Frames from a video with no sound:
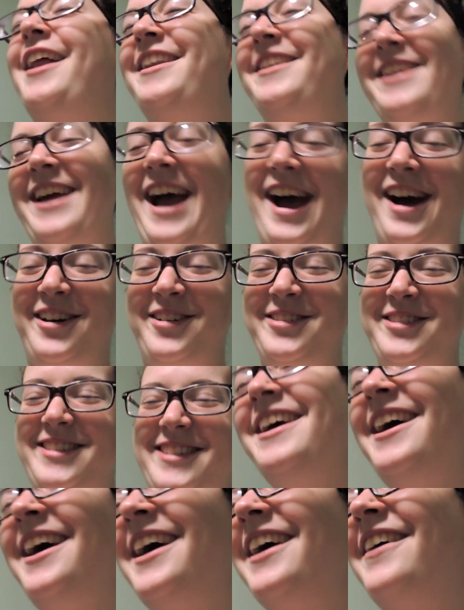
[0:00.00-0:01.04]
and out.
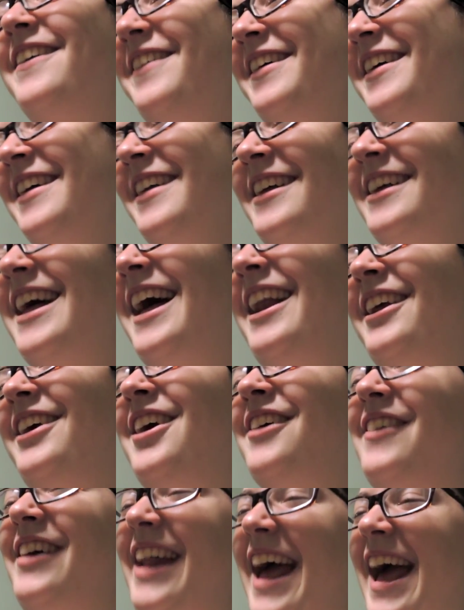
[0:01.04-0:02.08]
How to
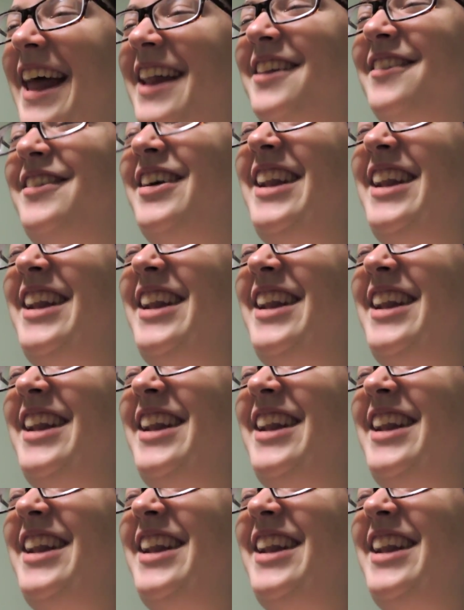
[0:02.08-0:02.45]
go and end the